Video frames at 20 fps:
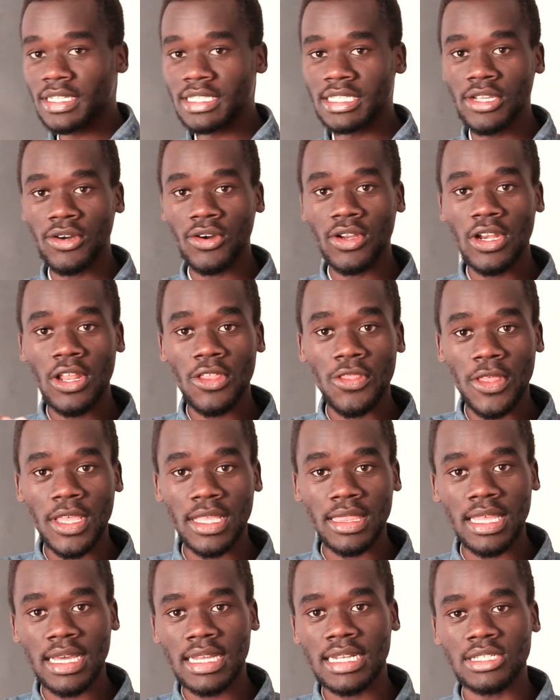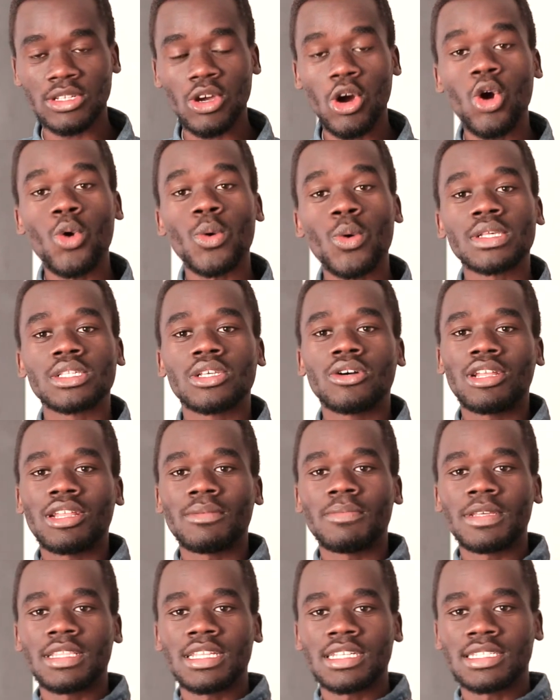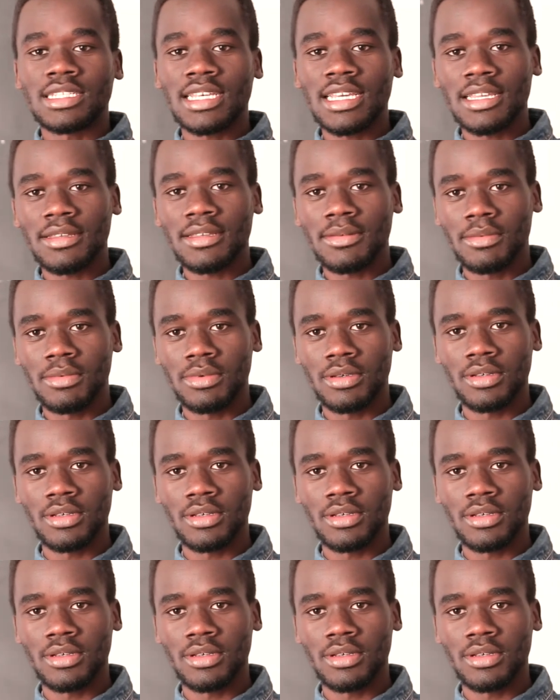is the only thing that is always going to be the same.